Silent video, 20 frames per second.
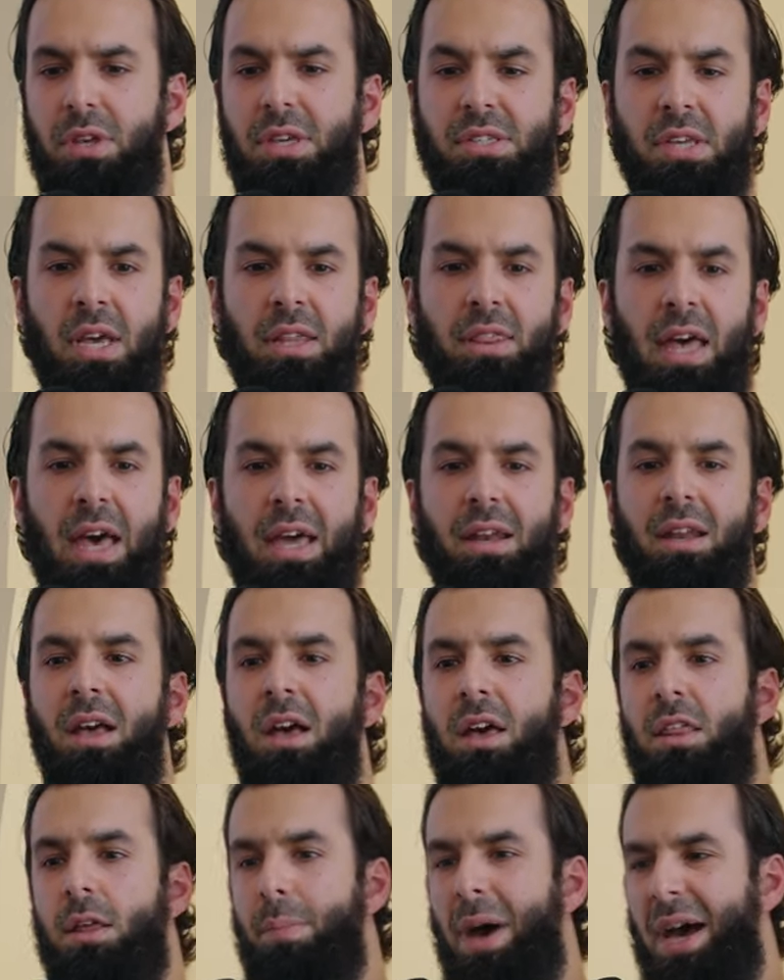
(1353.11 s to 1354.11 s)
He said
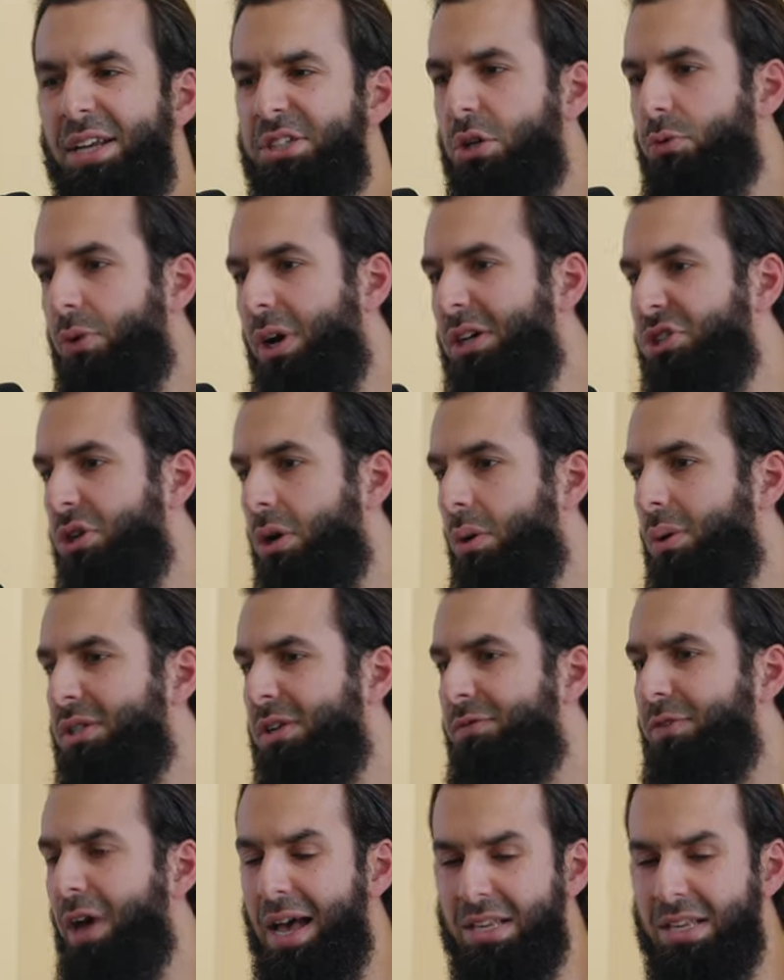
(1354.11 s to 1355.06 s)
that the magic ratio is if,